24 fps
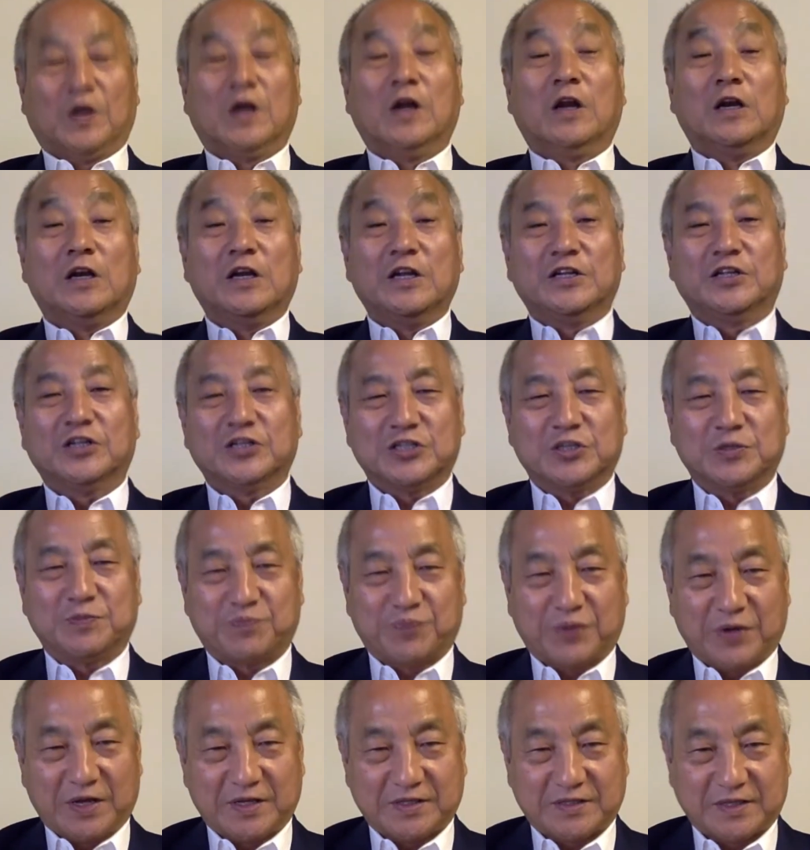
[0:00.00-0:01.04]
Leadership
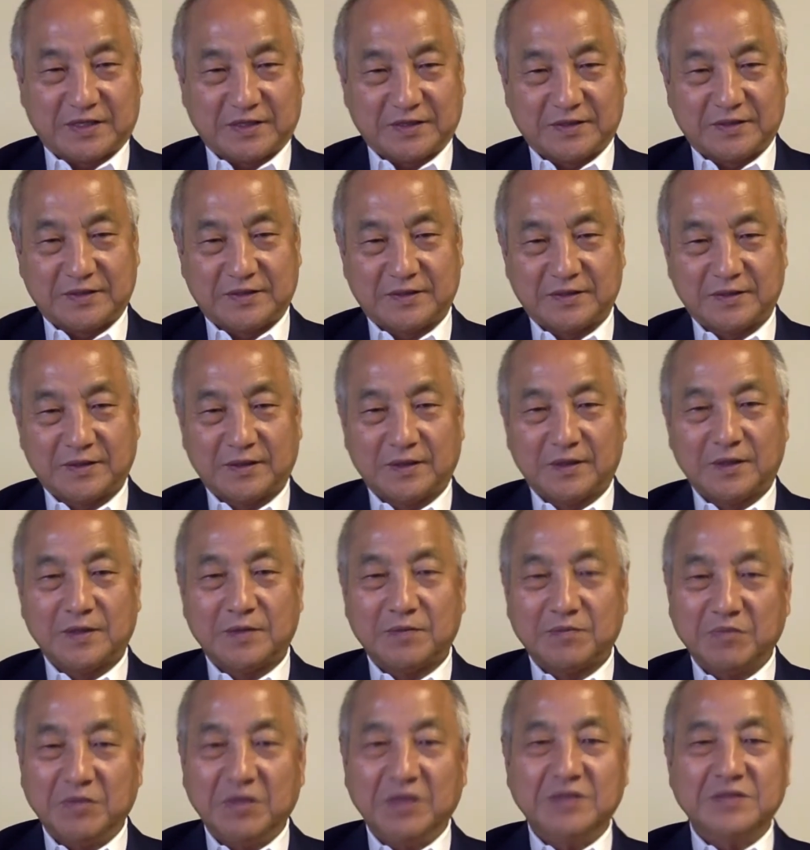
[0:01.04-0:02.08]
presence
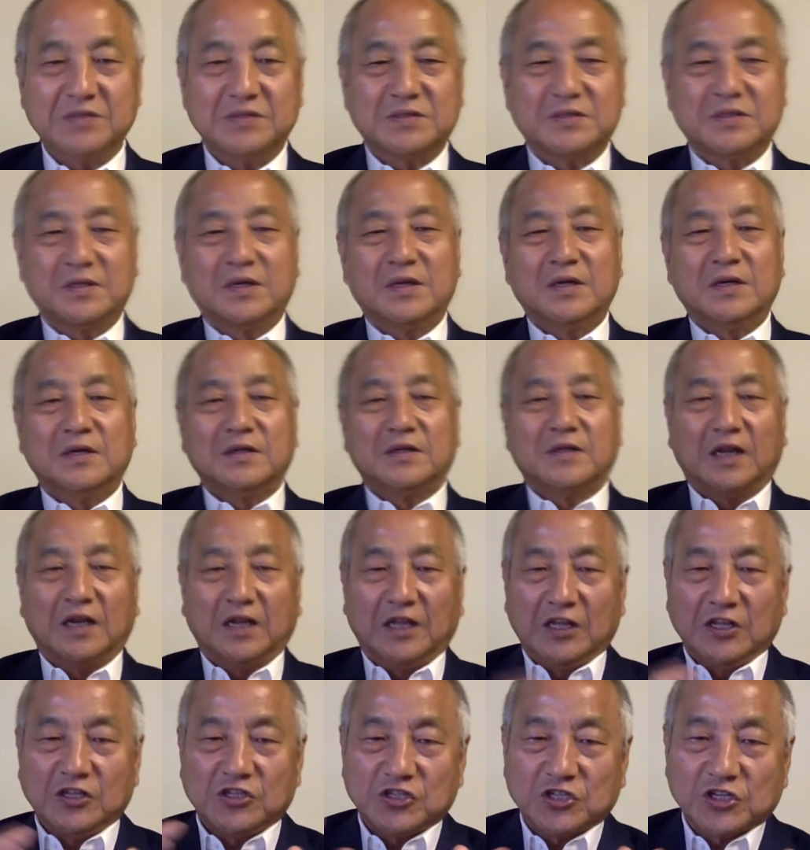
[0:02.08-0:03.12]
means that
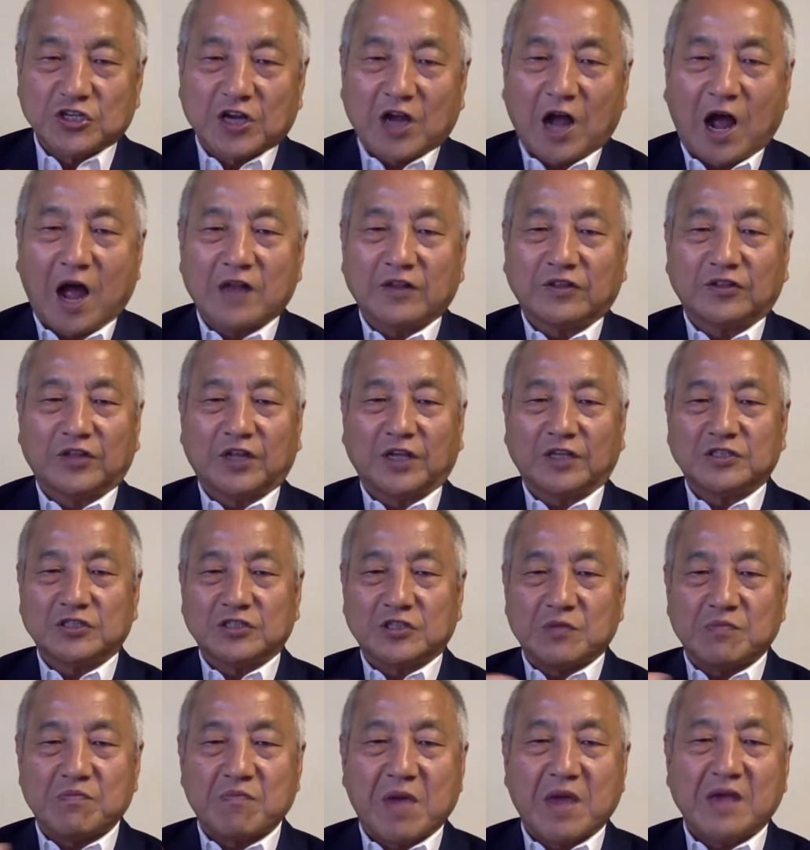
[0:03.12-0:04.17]
each context
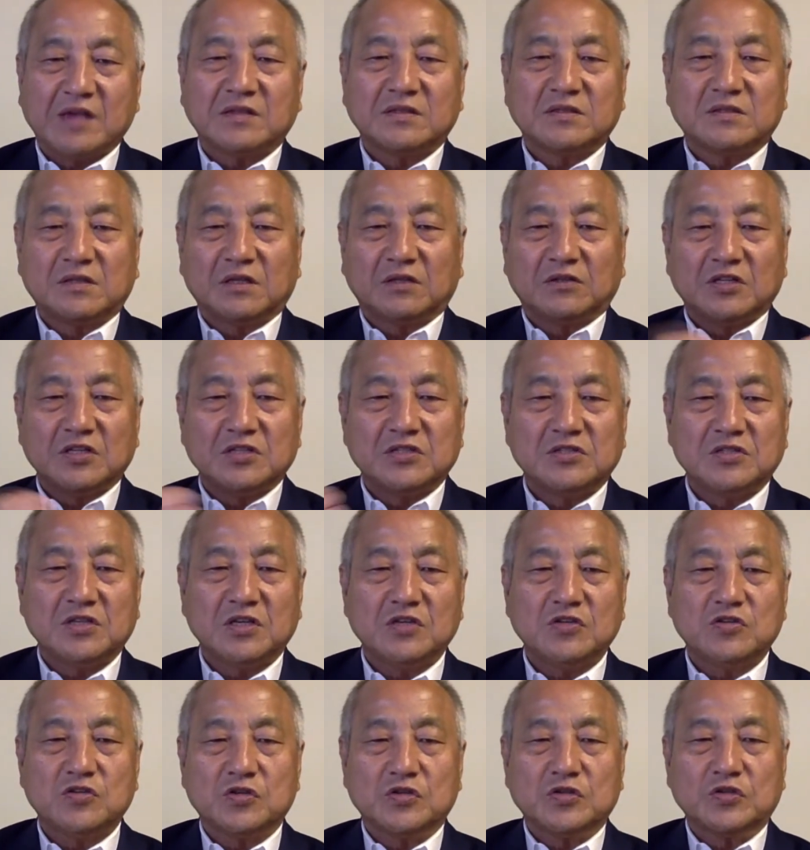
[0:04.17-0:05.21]
makes the
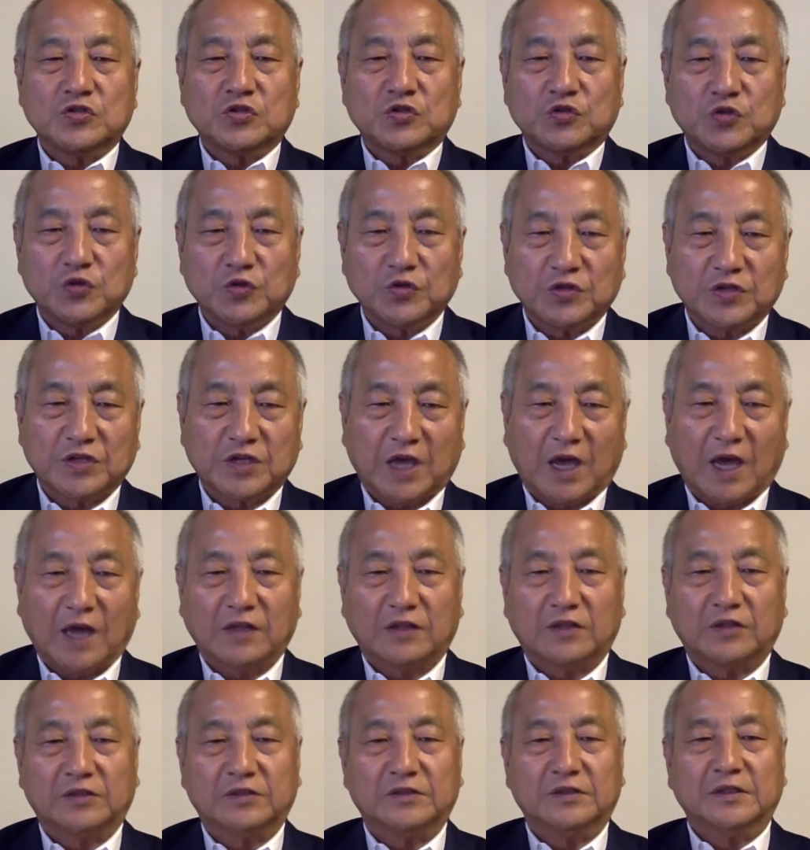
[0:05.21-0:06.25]
decisions
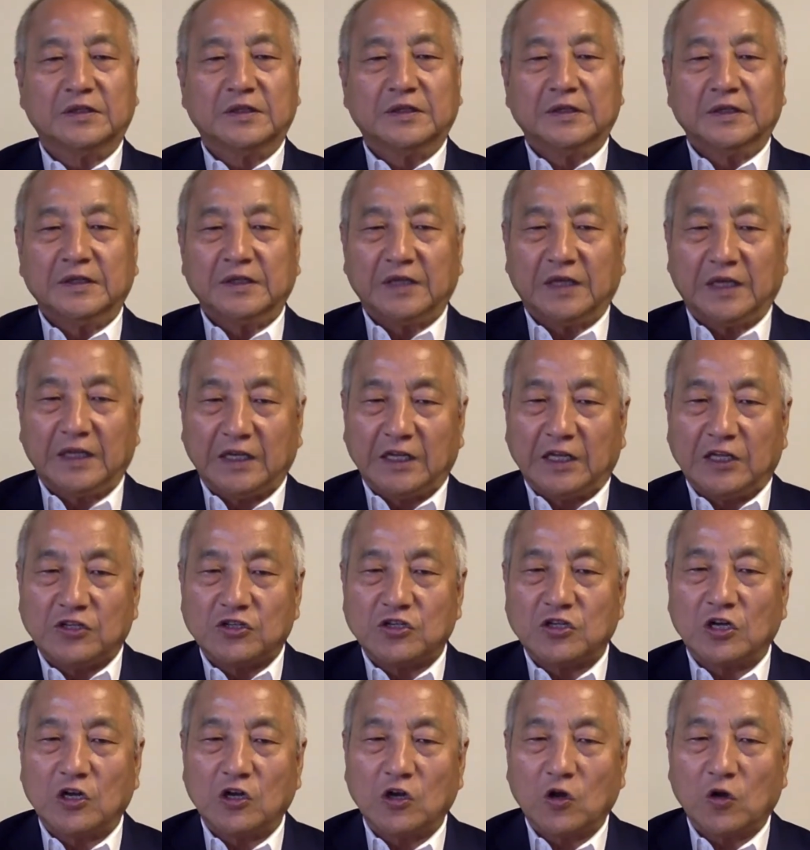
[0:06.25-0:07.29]
together in
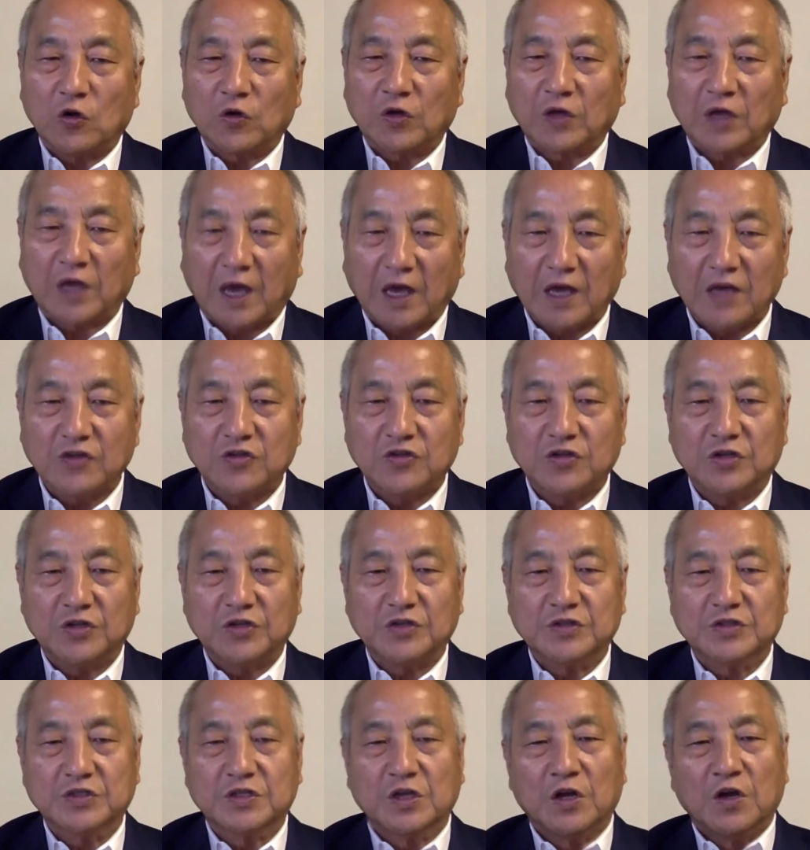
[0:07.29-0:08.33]
each
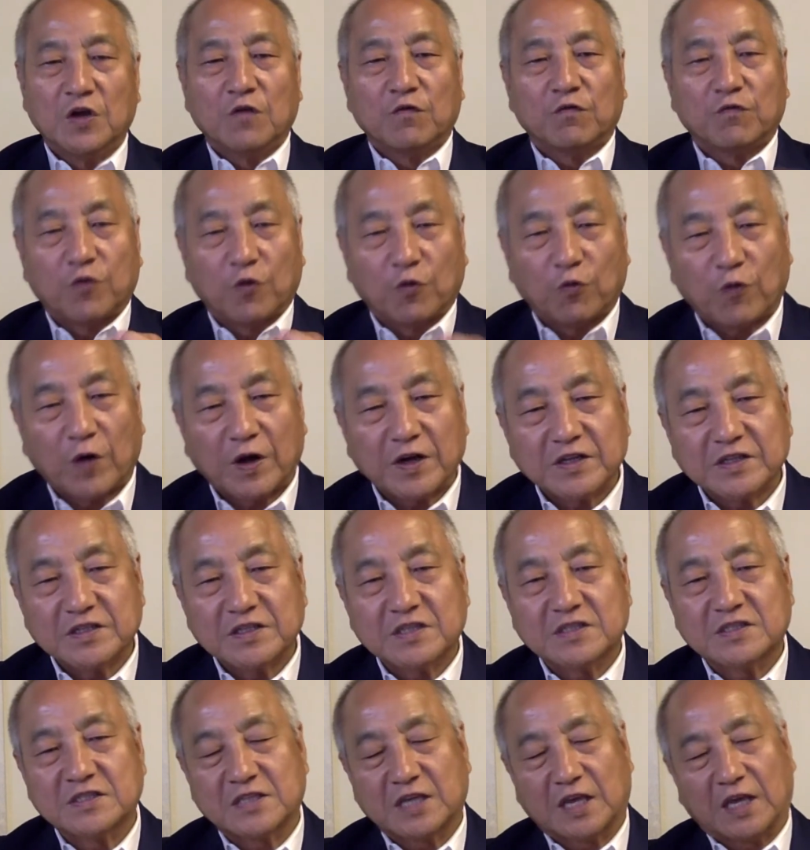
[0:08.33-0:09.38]
locations for what is
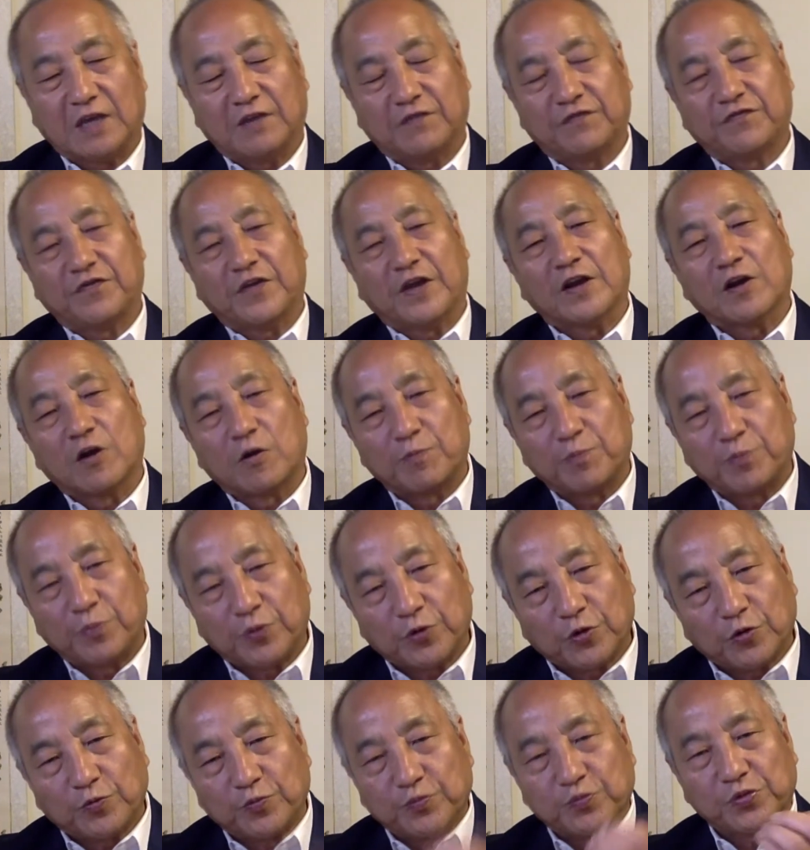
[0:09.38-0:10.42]
safe and
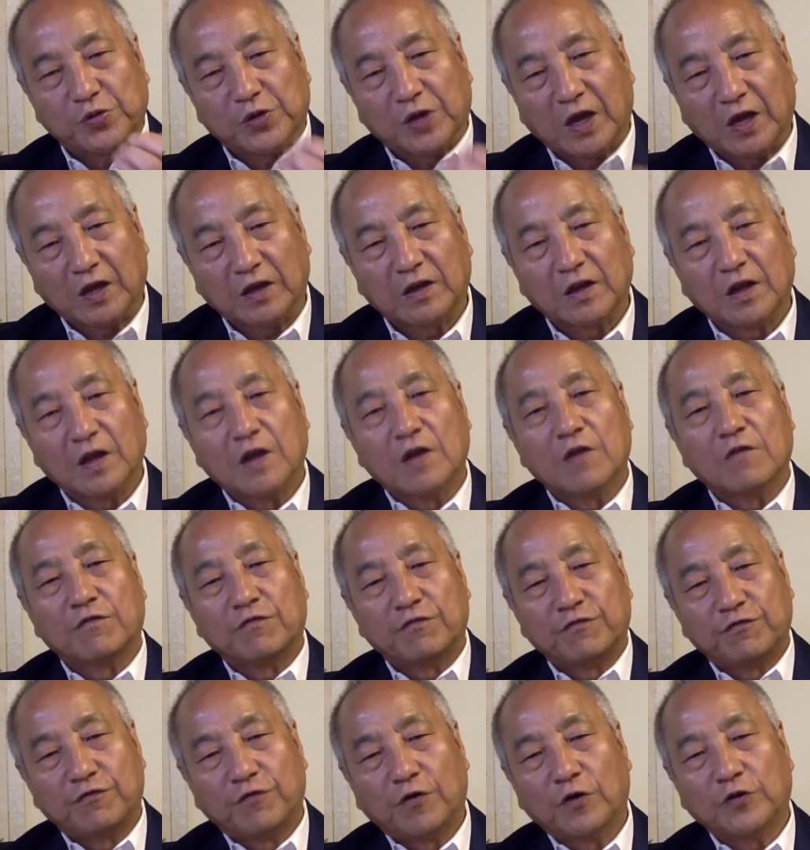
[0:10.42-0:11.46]
appropriate
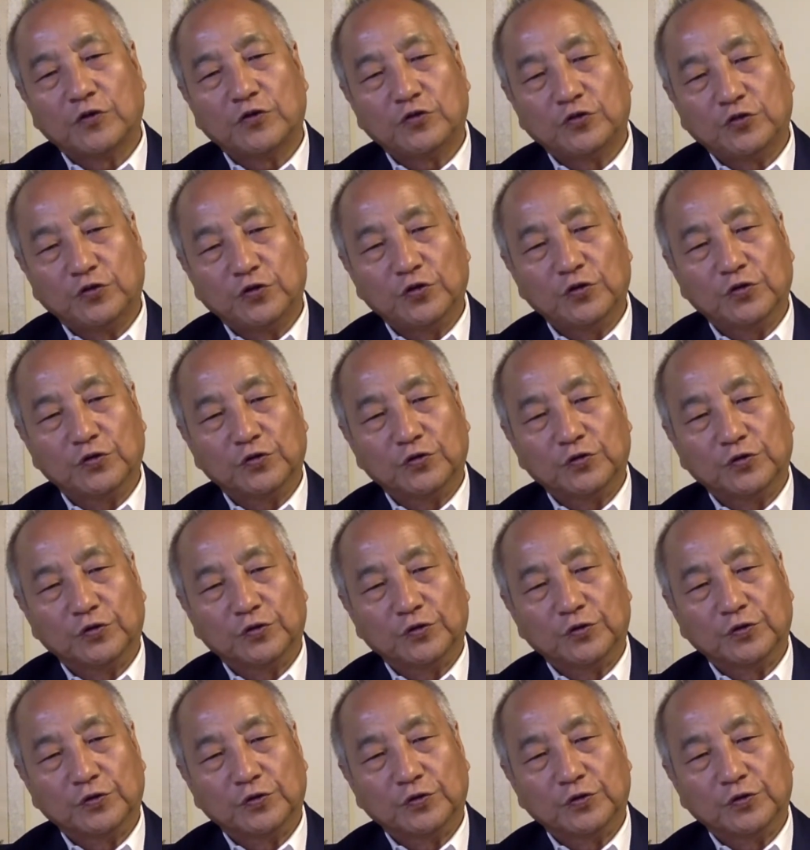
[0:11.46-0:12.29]
for you.